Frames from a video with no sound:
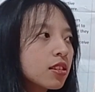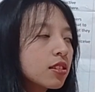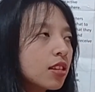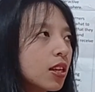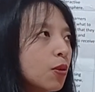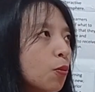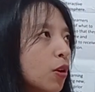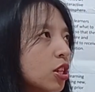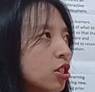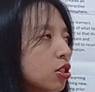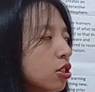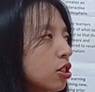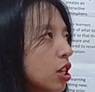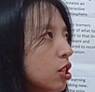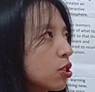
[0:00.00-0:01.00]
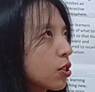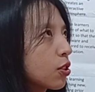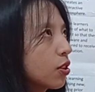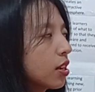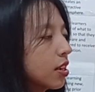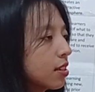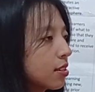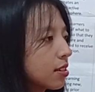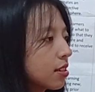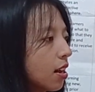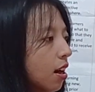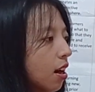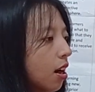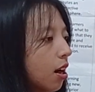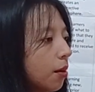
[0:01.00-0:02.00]
in which the teacher is
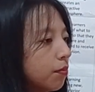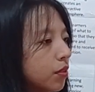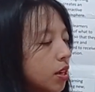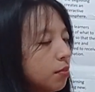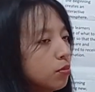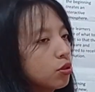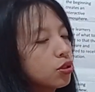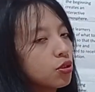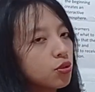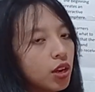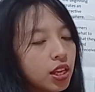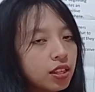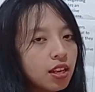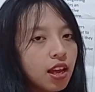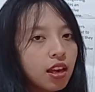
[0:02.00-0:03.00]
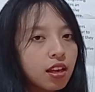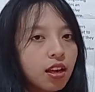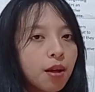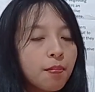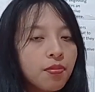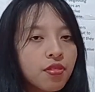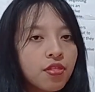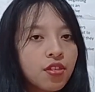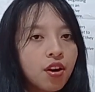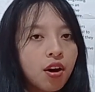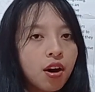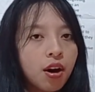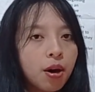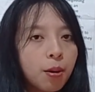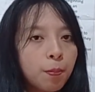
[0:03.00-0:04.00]
demonstrating
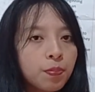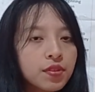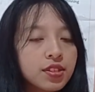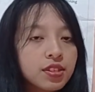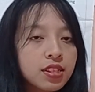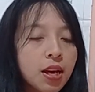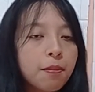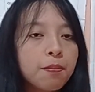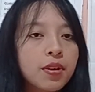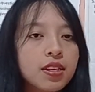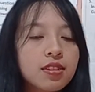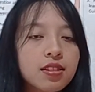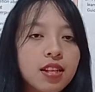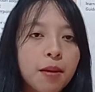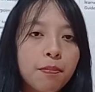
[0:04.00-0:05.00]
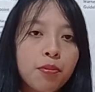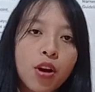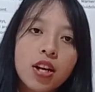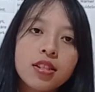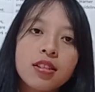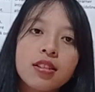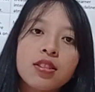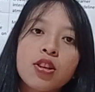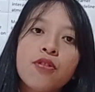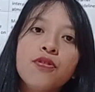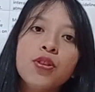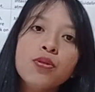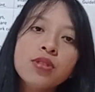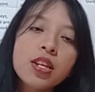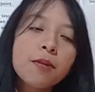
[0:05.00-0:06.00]
the step-by-step process of
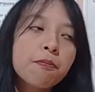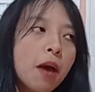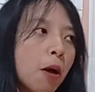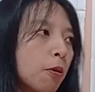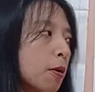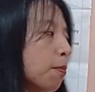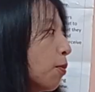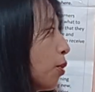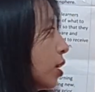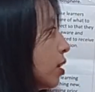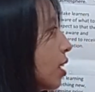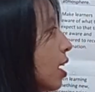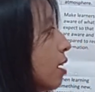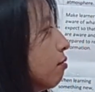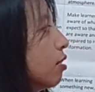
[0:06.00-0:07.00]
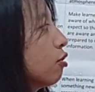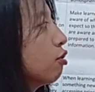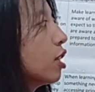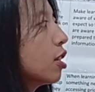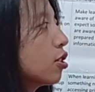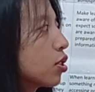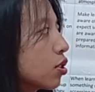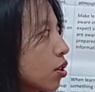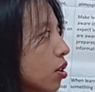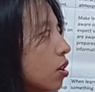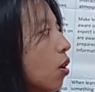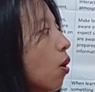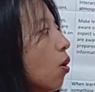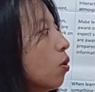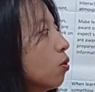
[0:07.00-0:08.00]
using PowerPoint, the teacher
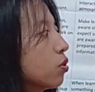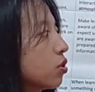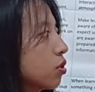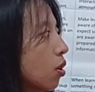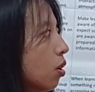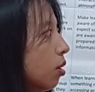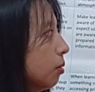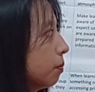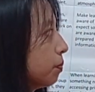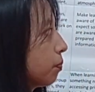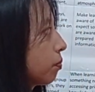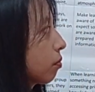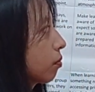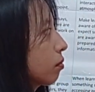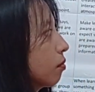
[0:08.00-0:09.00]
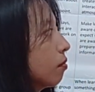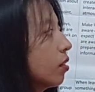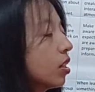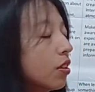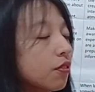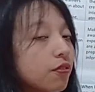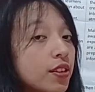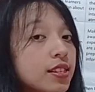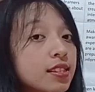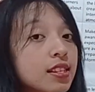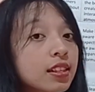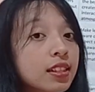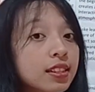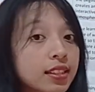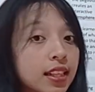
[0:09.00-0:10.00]
also
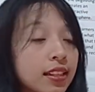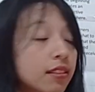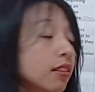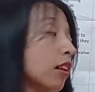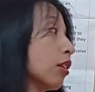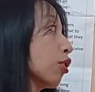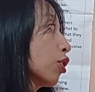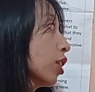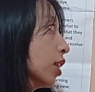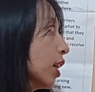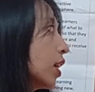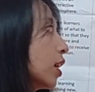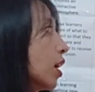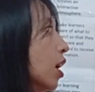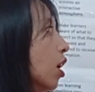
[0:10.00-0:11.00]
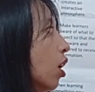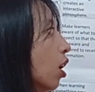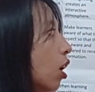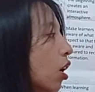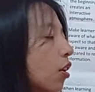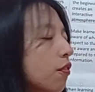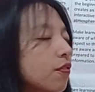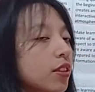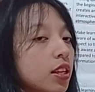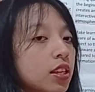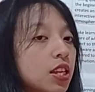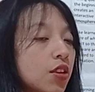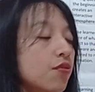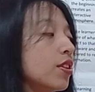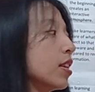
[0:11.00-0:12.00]
facilitates the learning of the
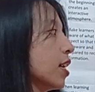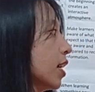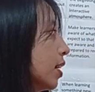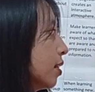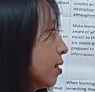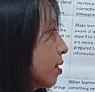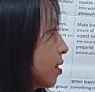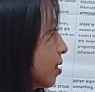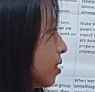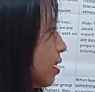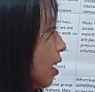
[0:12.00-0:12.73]
given hints.